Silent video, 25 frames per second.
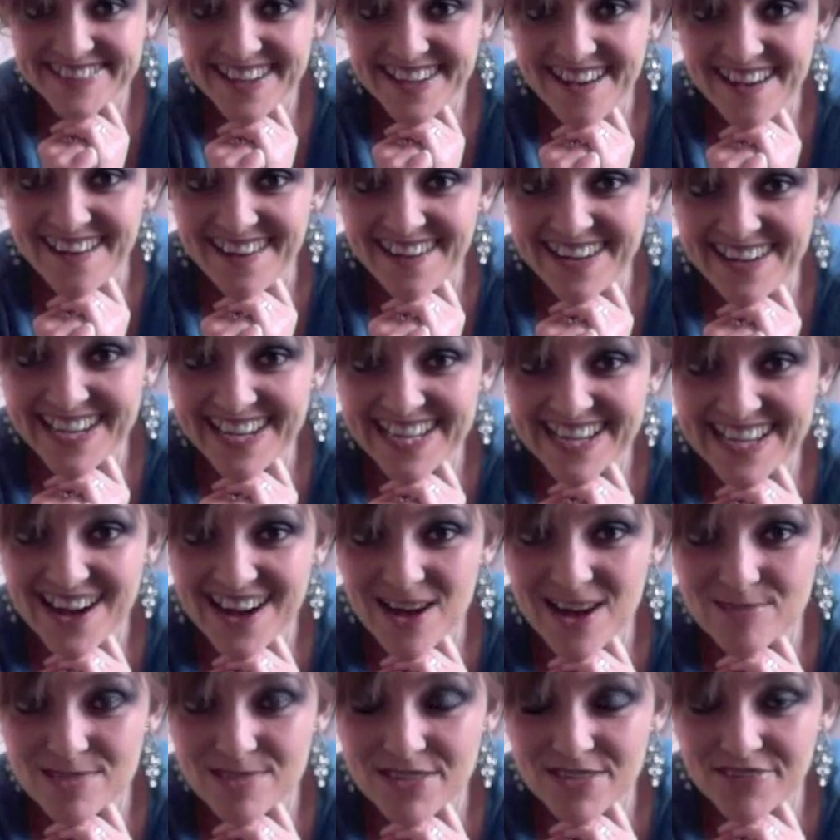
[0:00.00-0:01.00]
Hi,
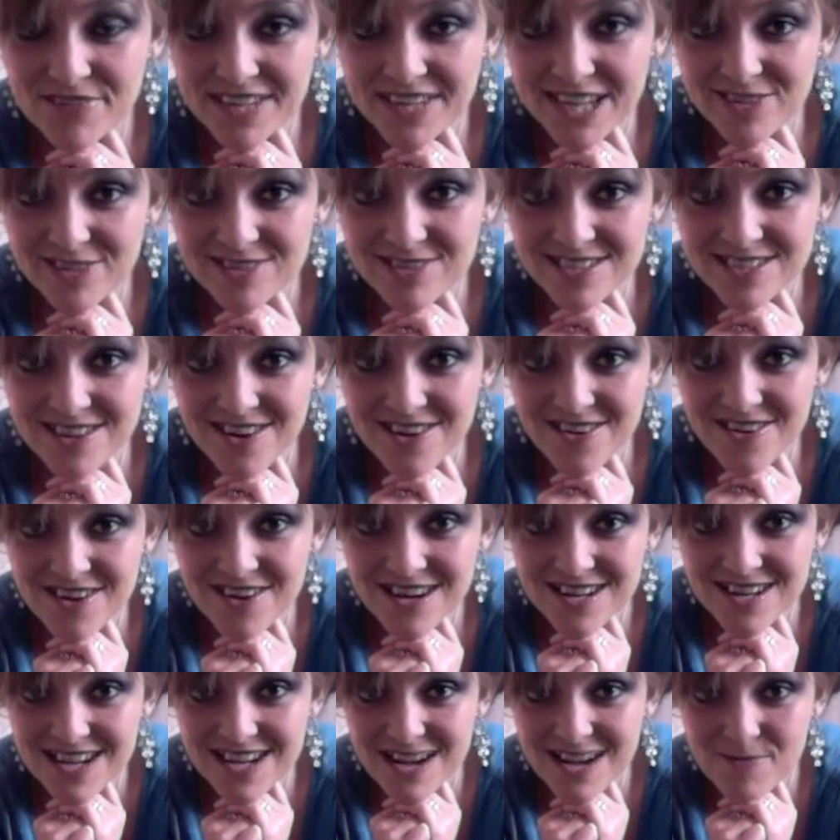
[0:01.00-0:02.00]
I'm Tiffany
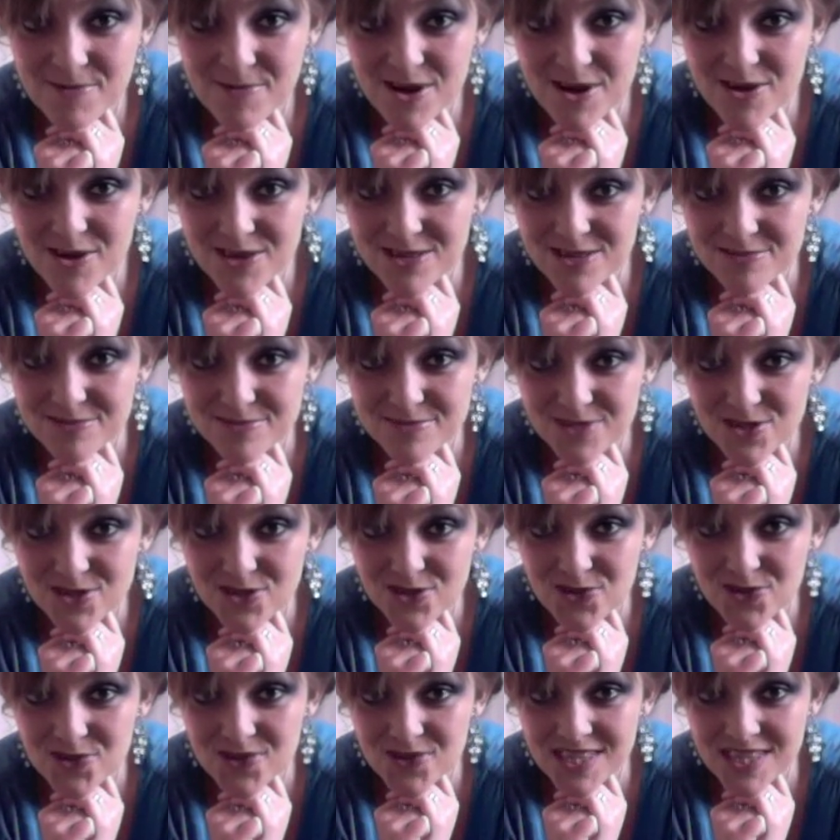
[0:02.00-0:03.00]
Crosara and welcome
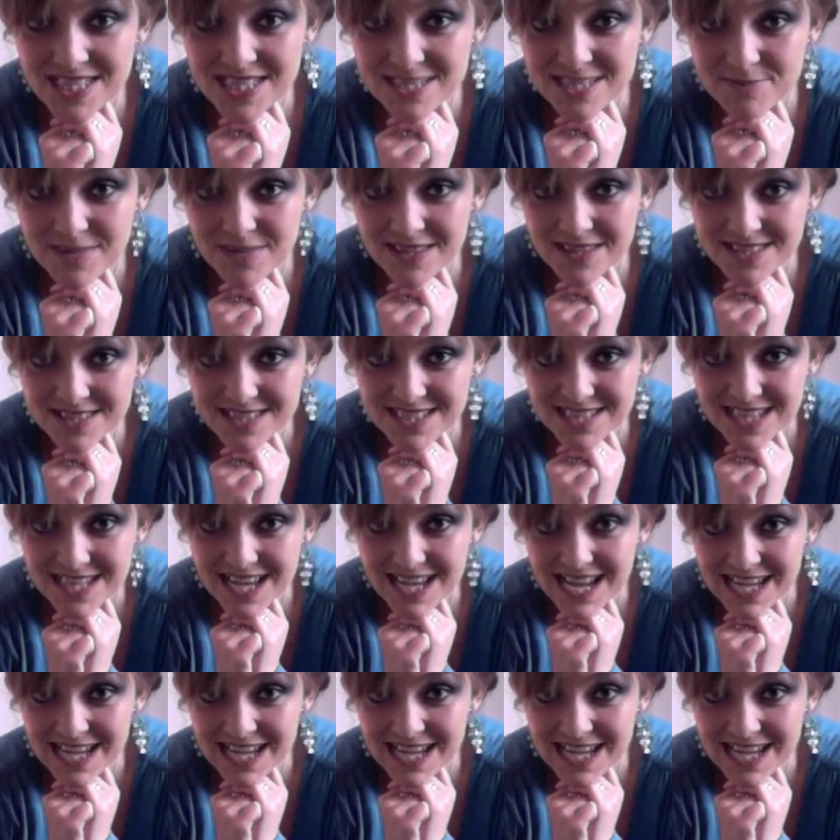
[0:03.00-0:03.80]
to this month's